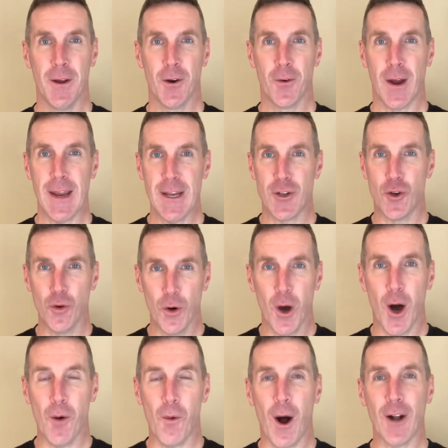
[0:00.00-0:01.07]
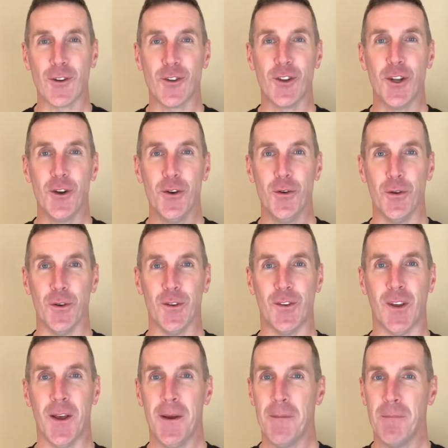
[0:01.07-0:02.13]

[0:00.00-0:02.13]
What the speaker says: right? Do not watch the news.